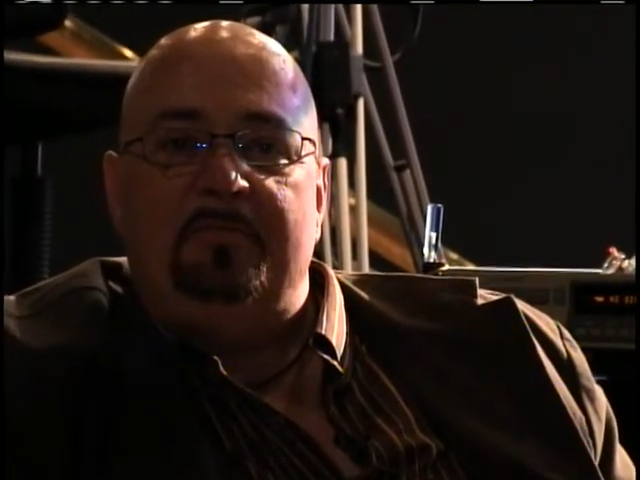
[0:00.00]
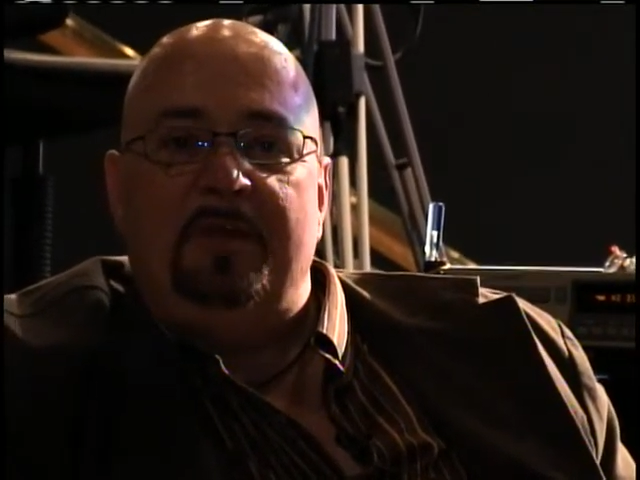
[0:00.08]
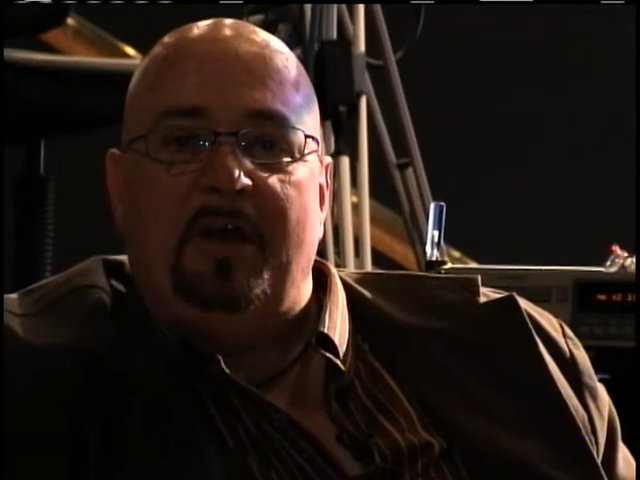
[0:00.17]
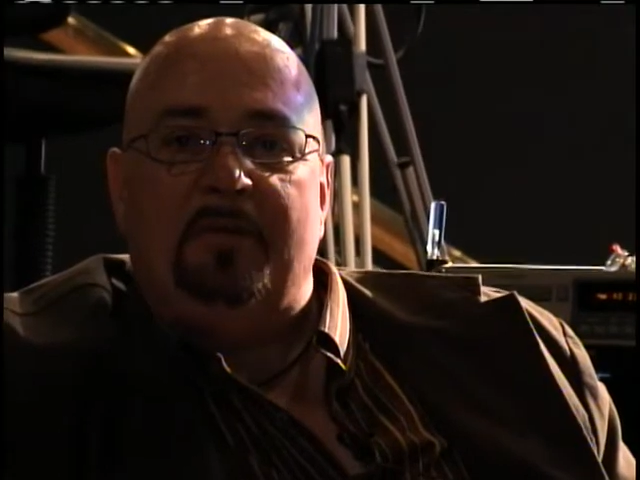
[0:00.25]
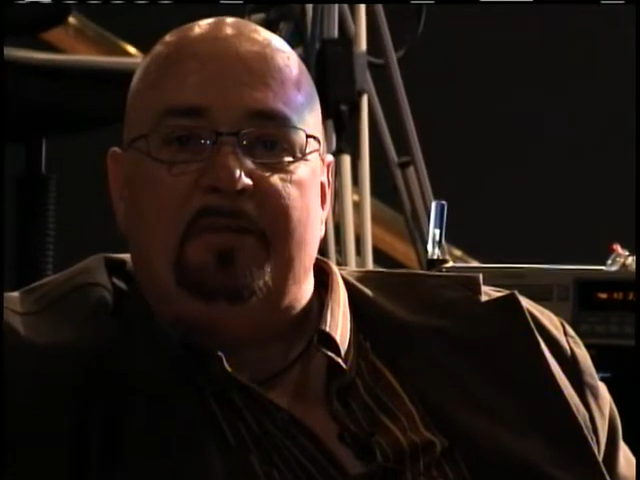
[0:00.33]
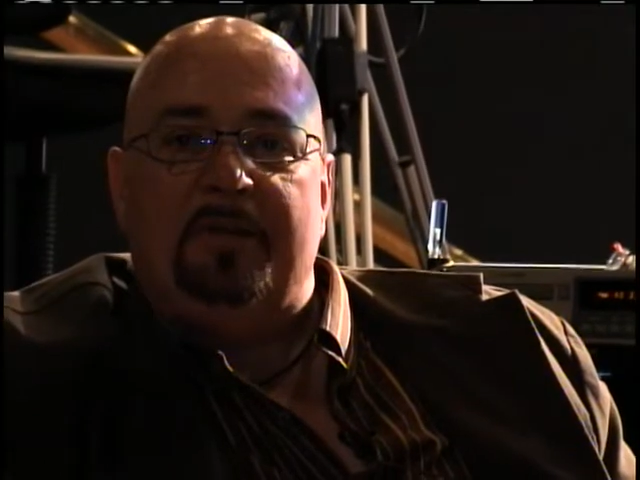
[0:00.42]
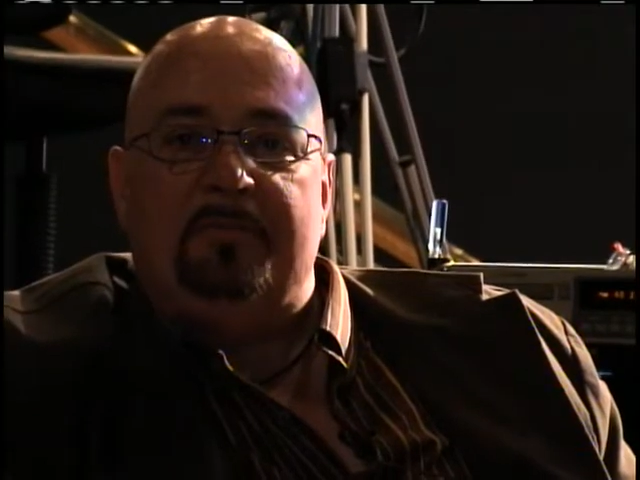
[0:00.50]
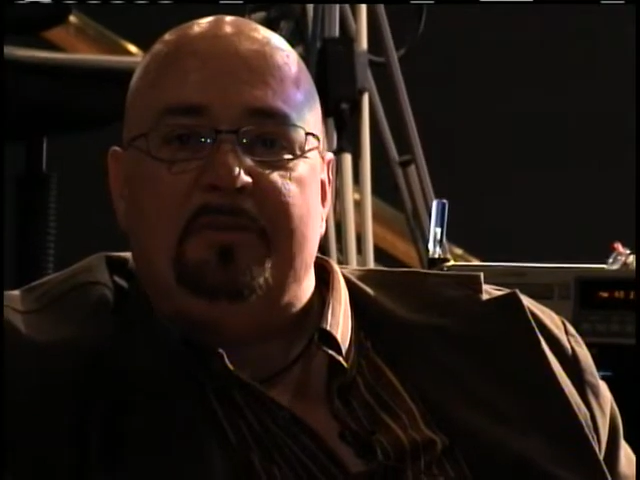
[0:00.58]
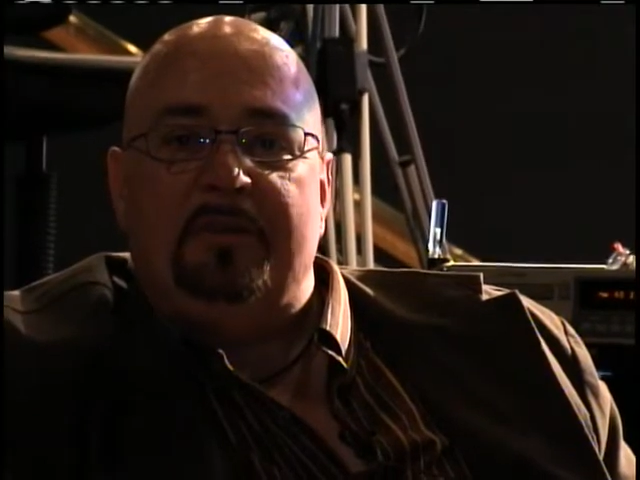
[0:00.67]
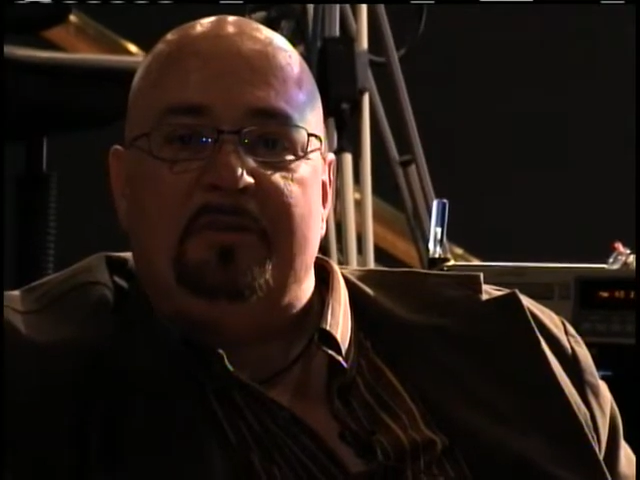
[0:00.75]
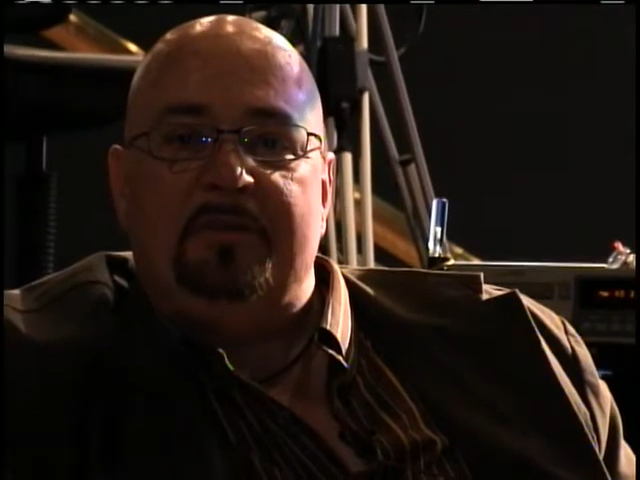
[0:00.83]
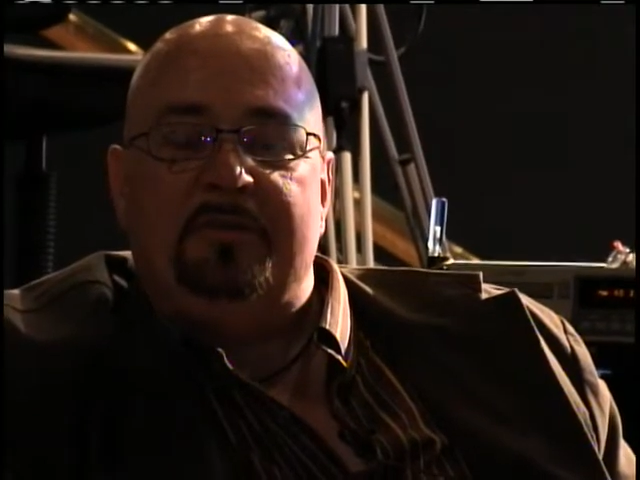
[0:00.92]
dolled up
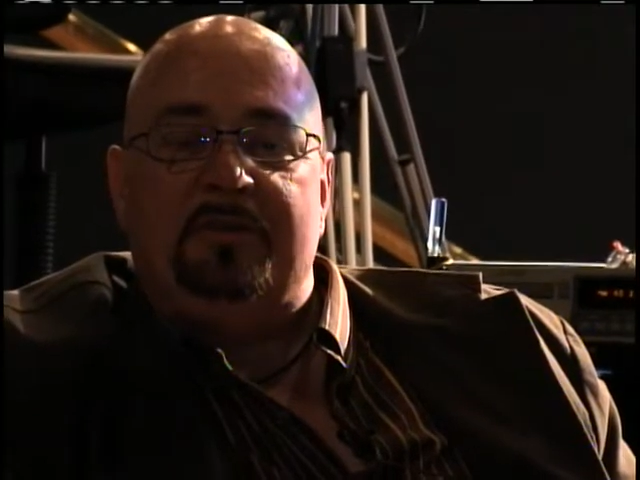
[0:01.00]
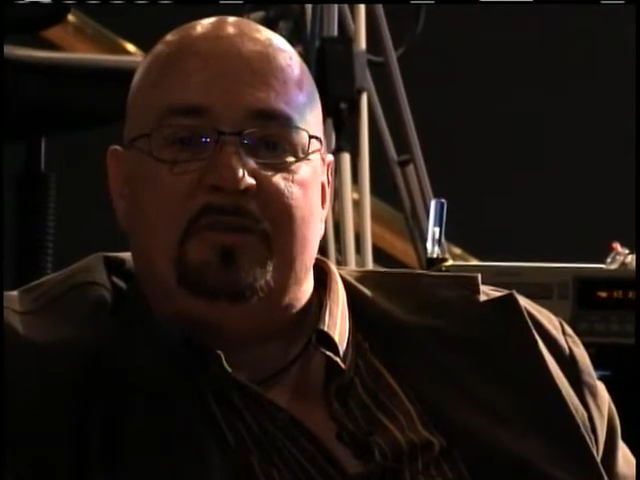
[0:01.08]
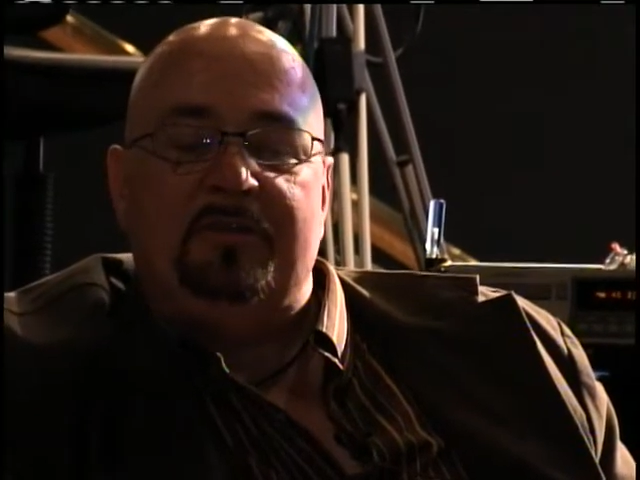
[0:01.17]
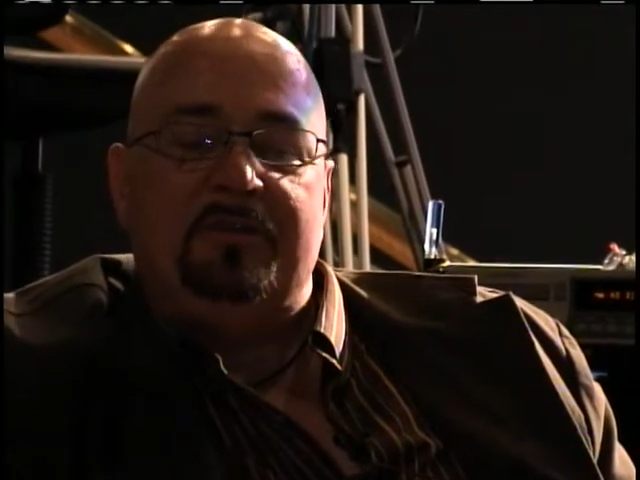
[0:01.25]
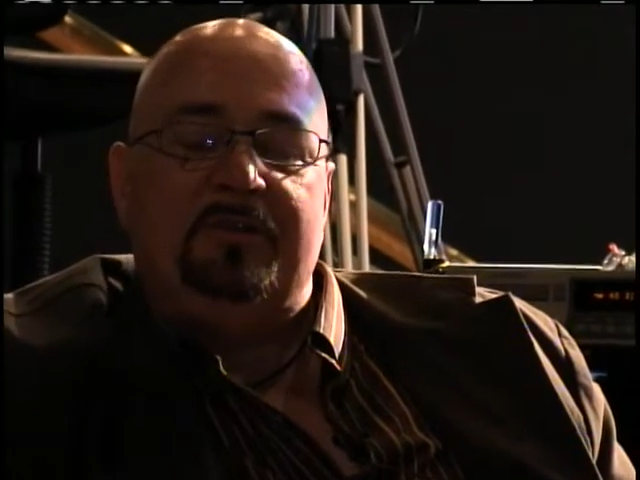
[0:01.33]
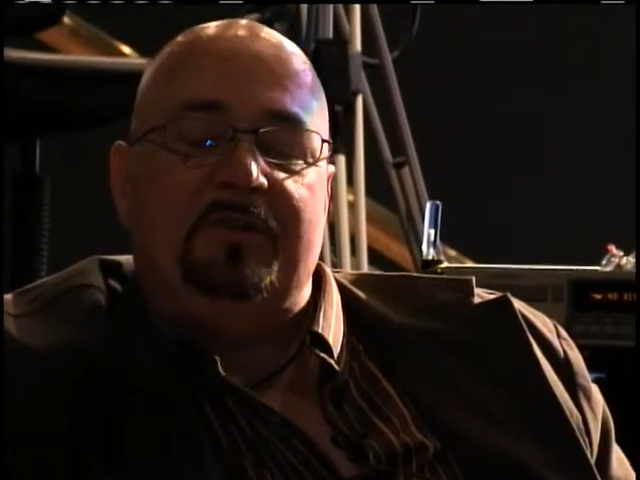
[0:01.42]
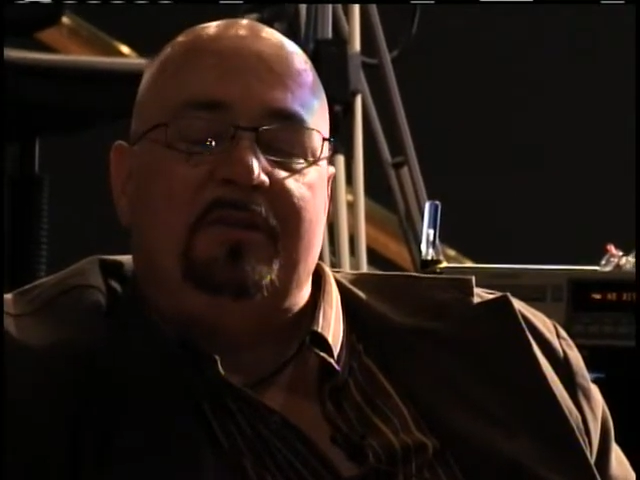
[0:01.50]
to go to church.